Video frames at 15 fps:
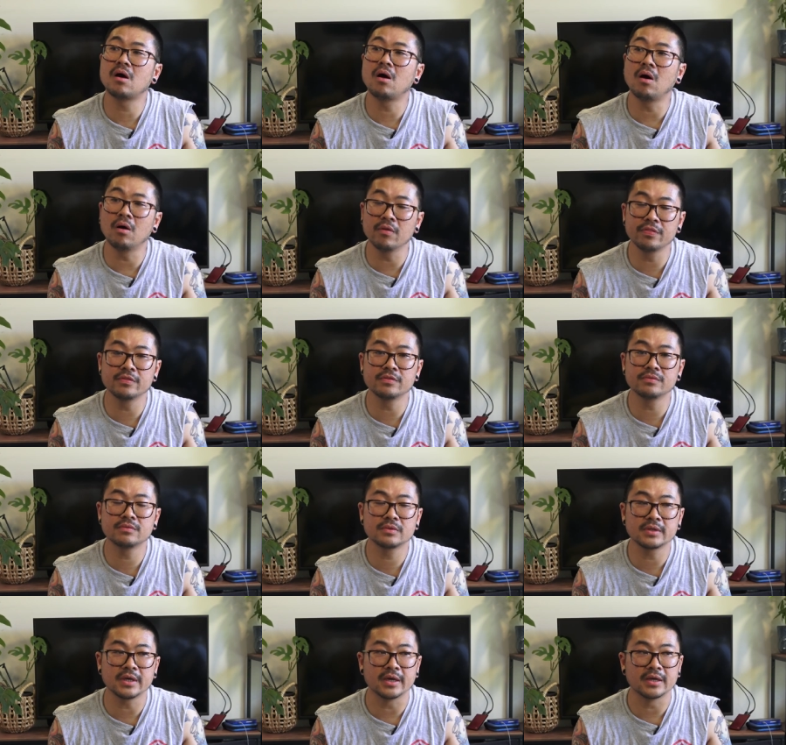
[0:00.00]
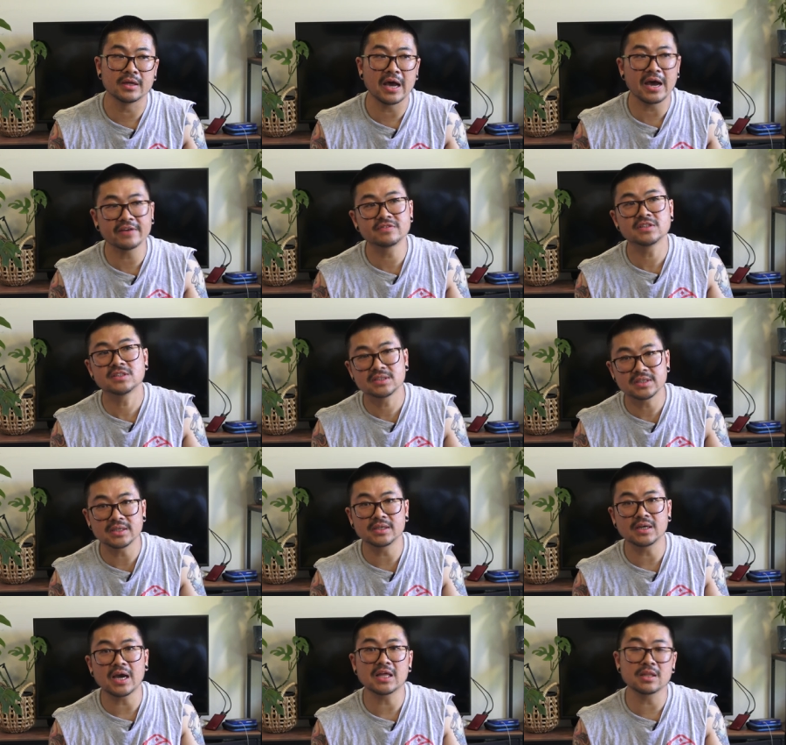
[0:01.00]
on yeah, after
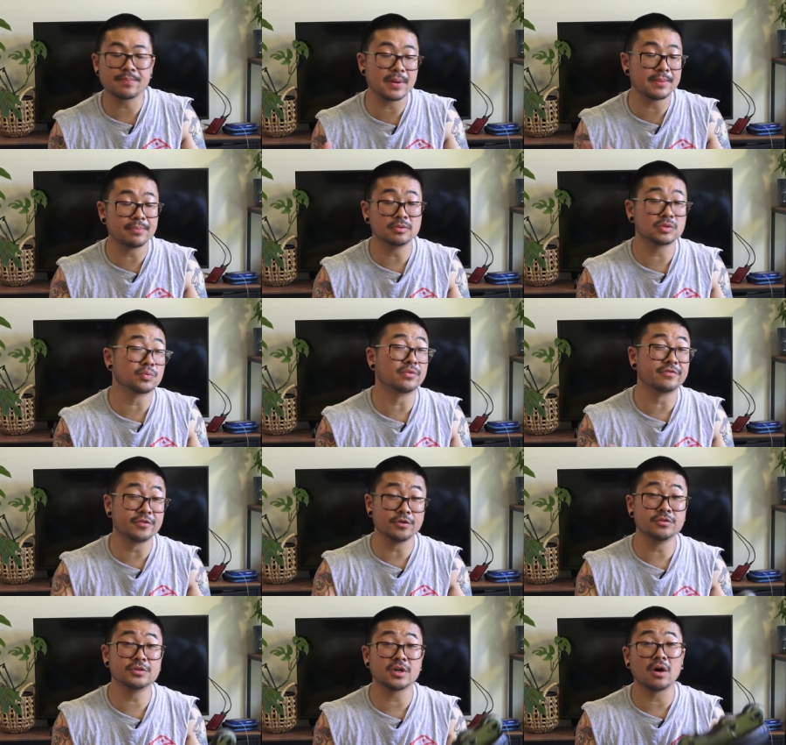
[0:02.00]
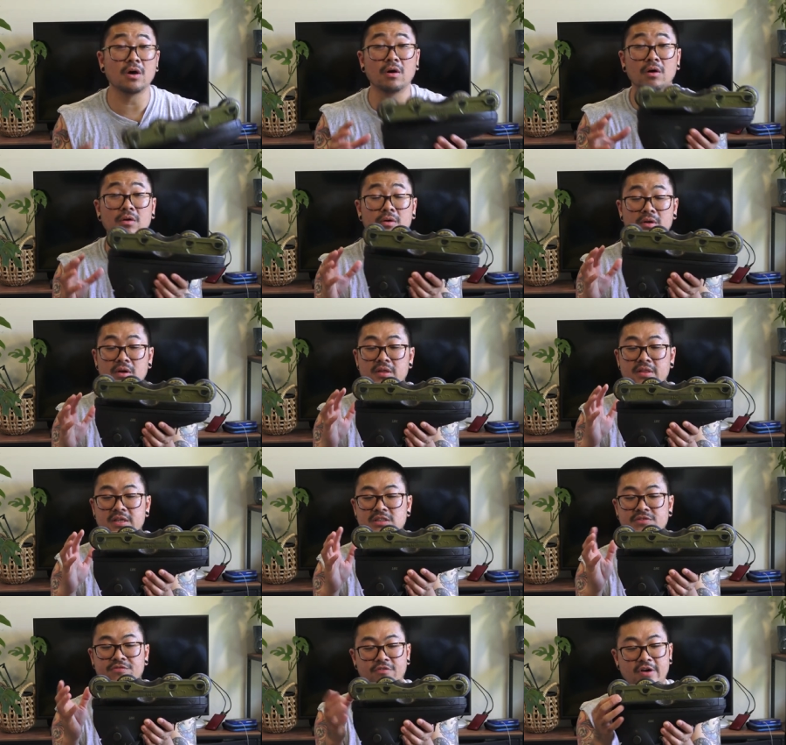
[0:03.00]
seeing other people's reviews on
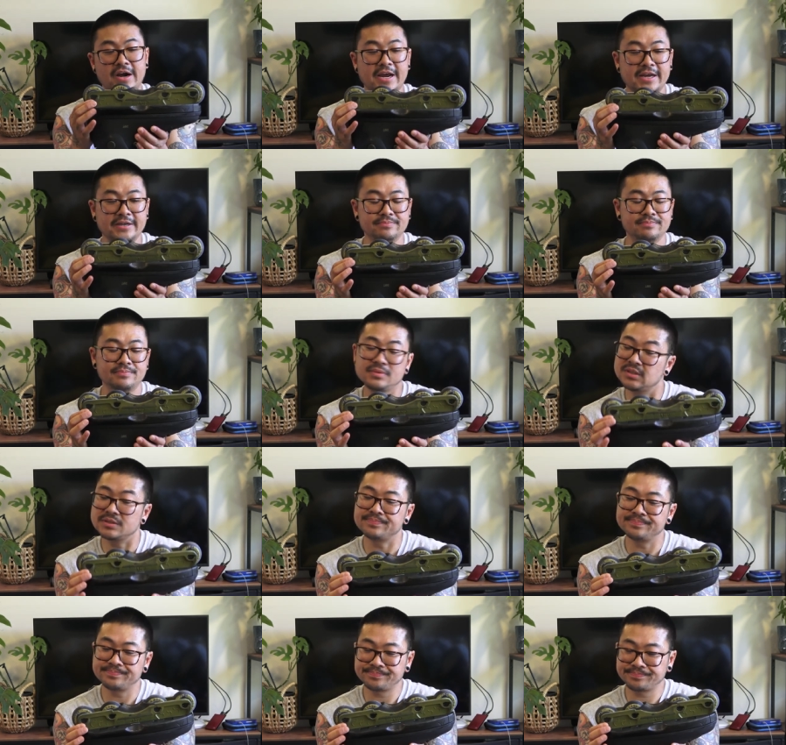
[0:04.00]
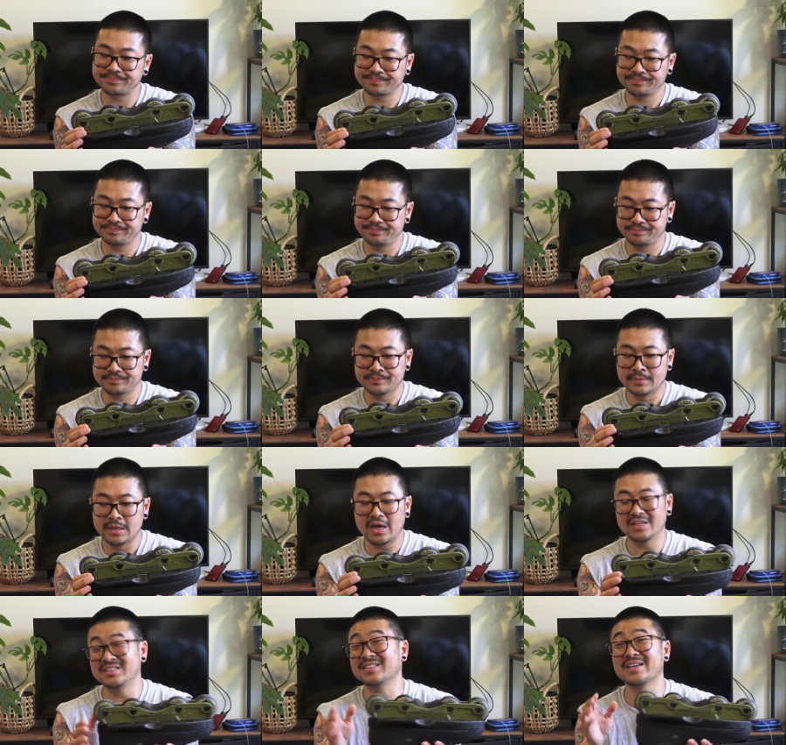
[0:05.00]
these frames,
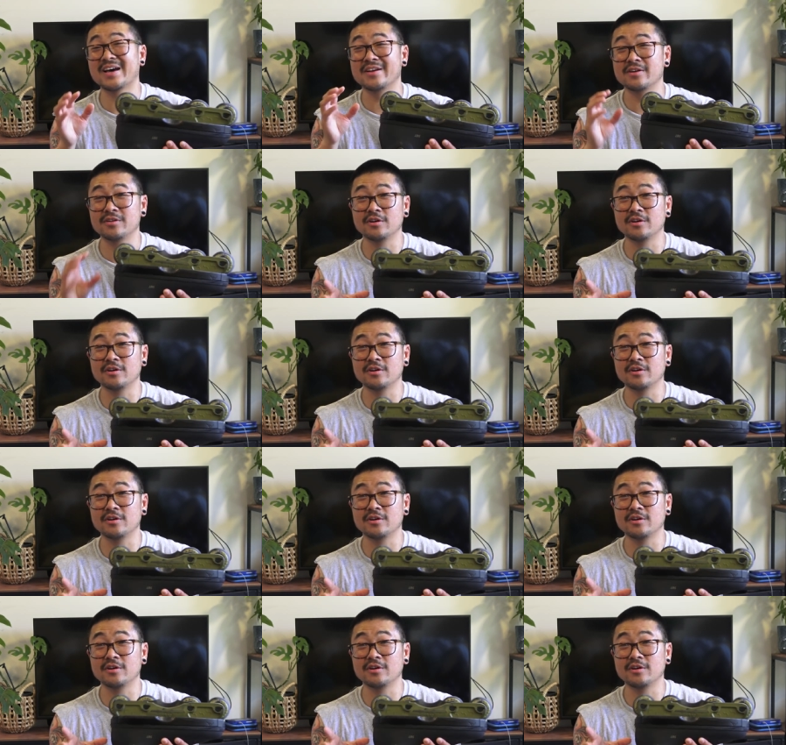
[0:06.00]
I decided